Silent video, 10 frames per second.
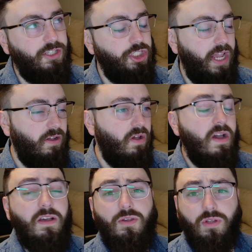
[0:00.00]
the
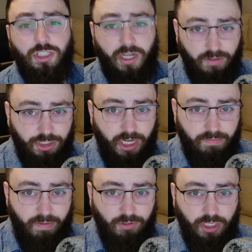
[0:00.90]
channel, you can check out the
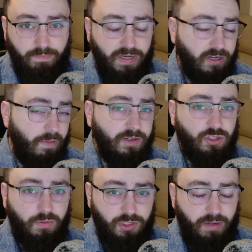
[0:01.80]
channel membership, pinned comment
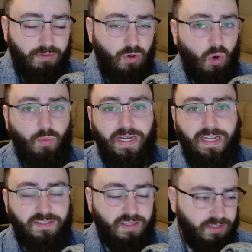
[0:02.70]
description down below, or
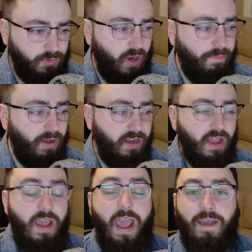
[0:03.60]
right next to the subscribe
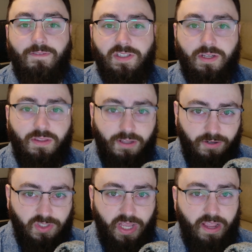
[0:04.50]
button. Every single
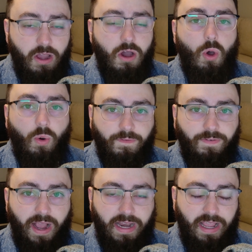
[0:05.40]
Thursday or
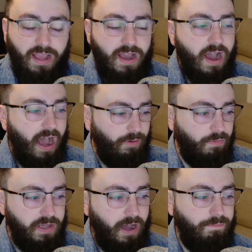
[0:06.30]
Friday, I
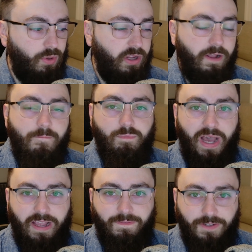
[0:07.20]
will be uploading
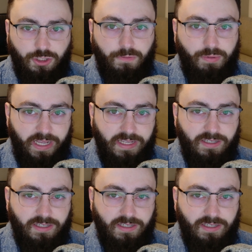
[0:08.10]
my official plays